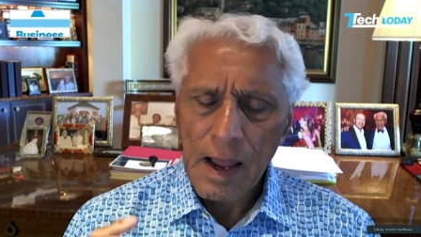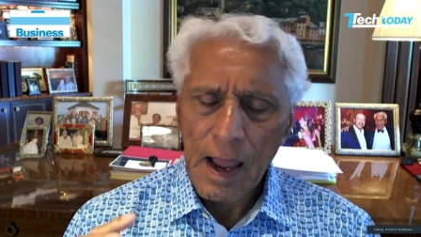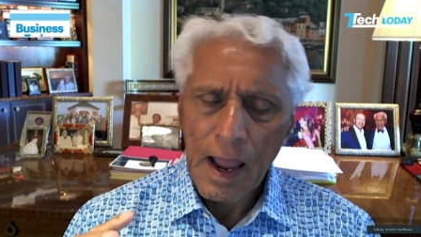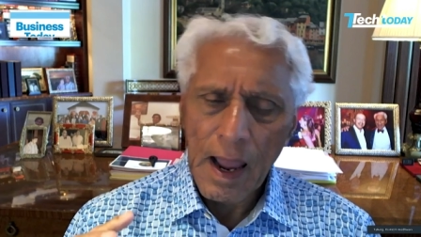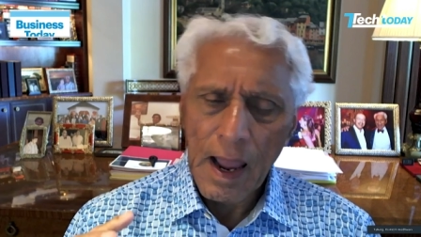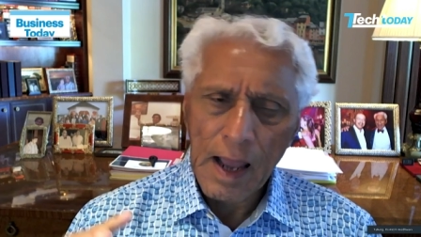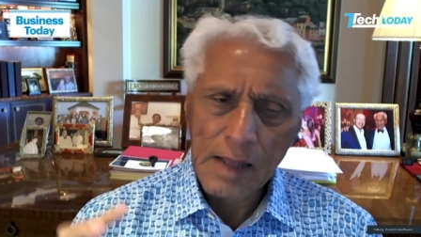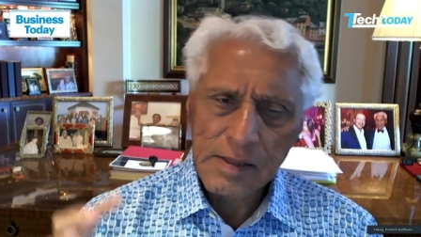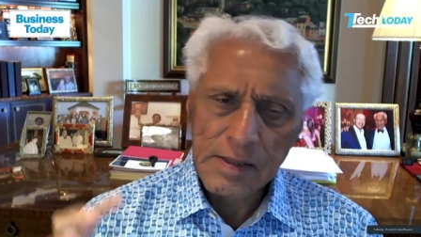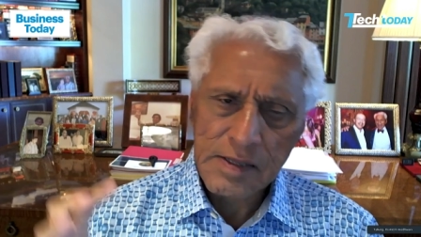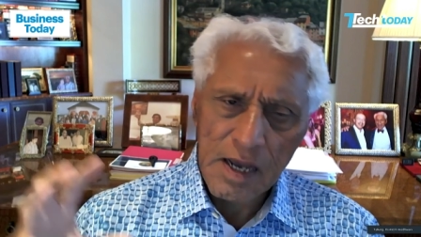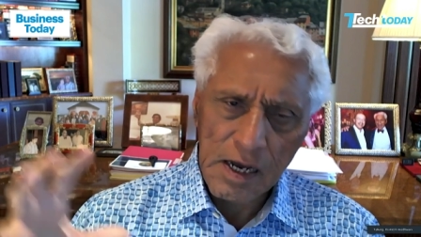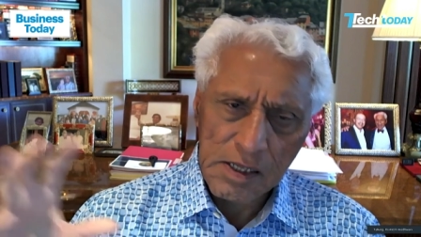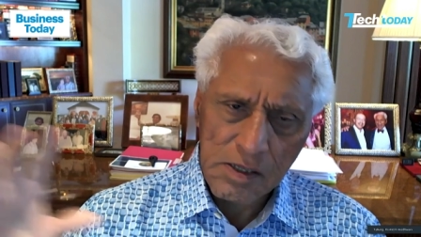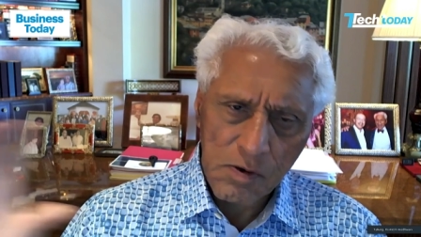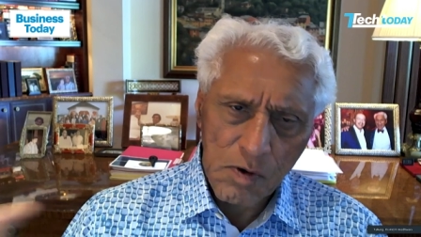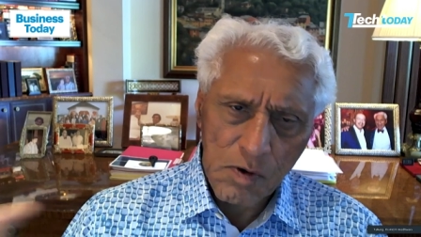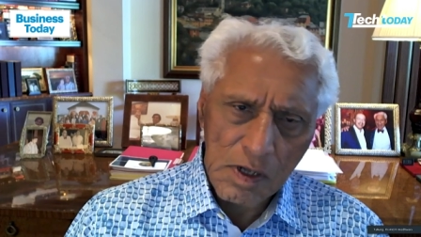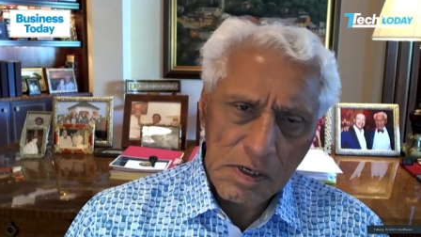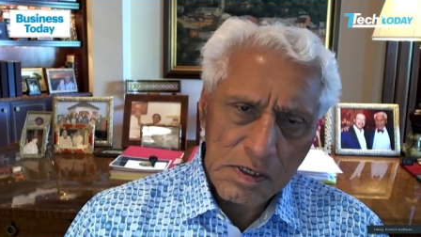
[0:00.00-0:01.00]
And the
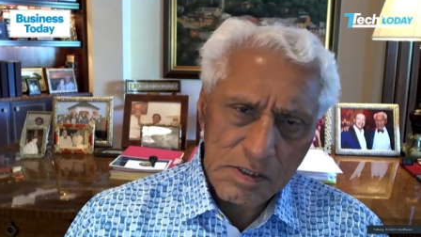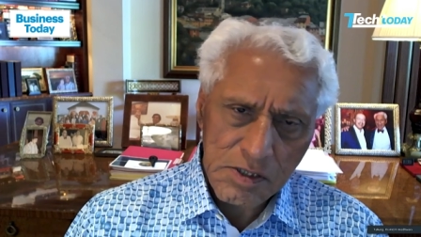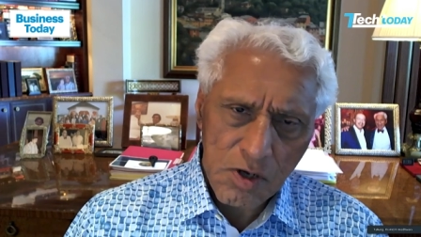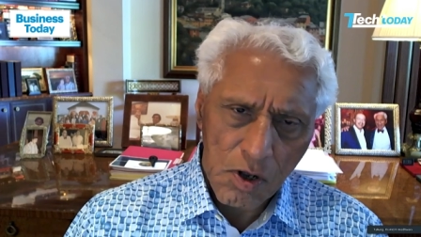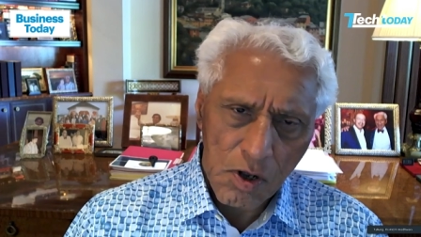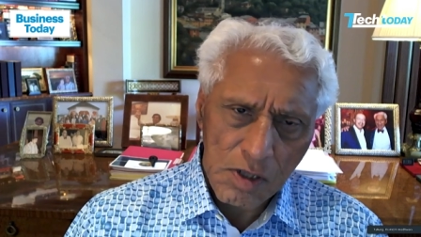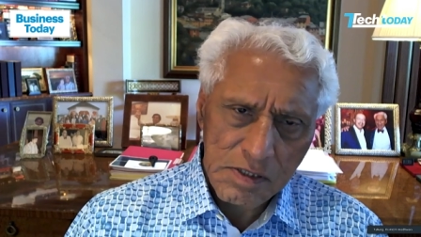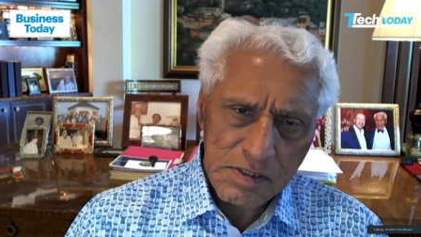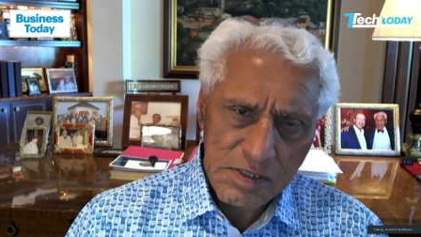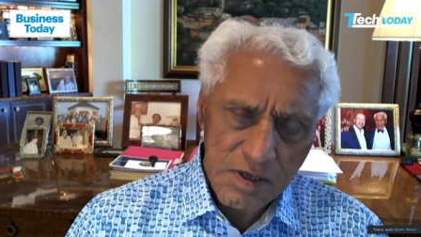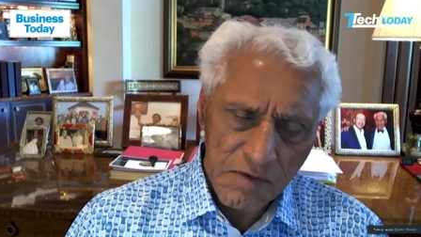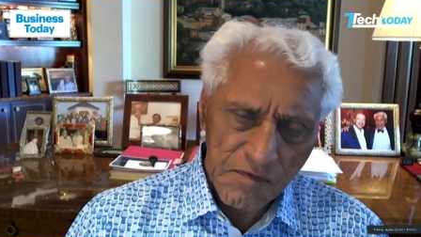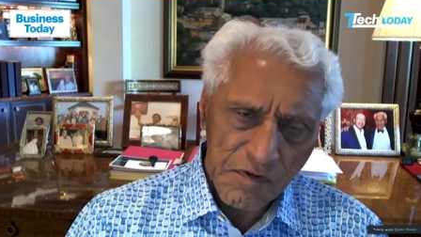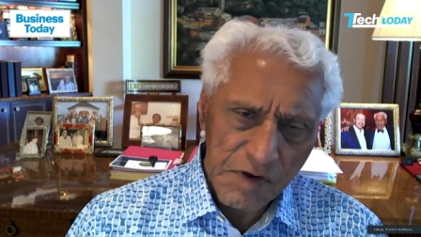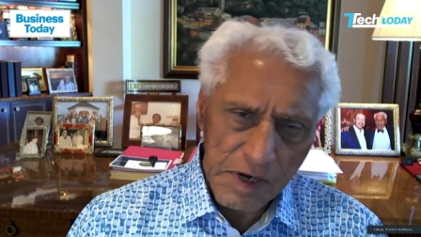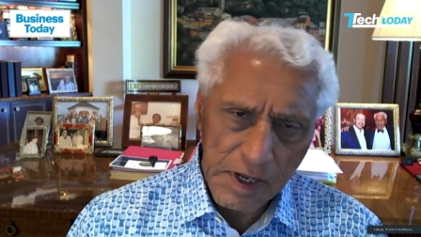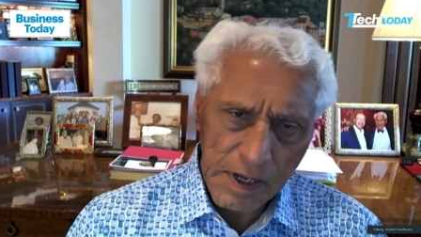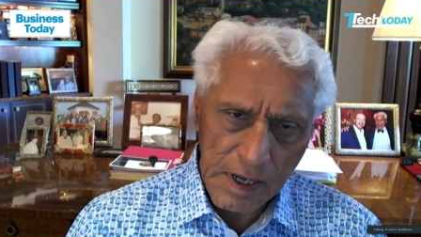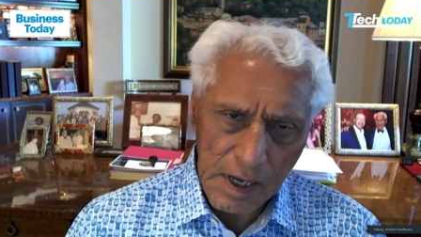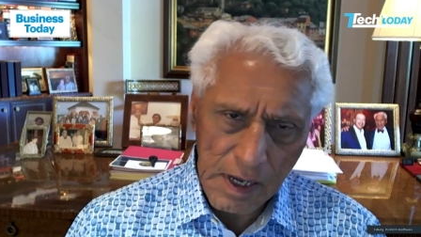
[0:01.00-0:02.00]
other one is called
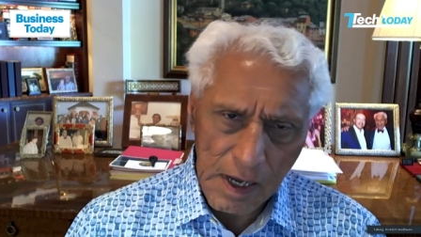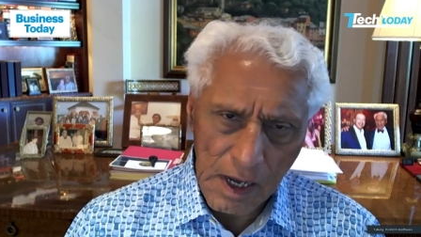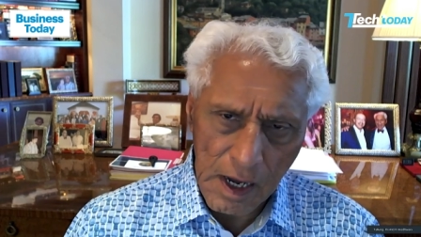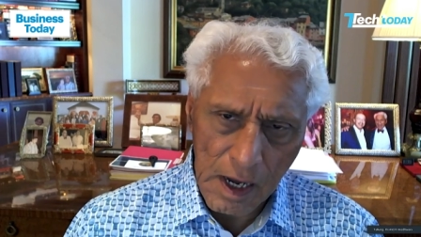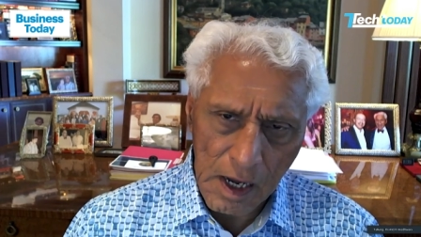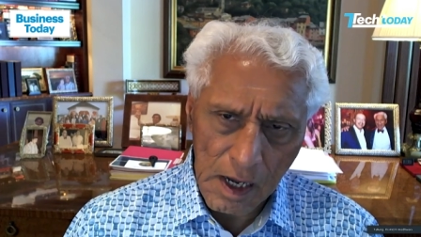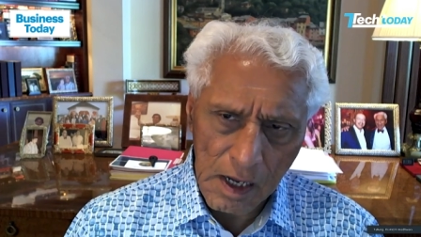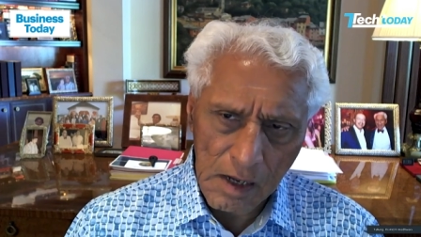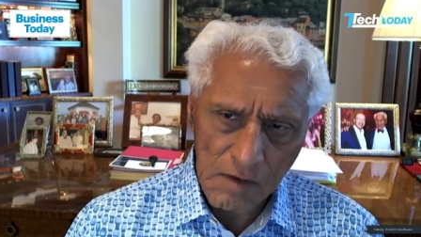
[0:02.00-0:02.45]
Symphony AI,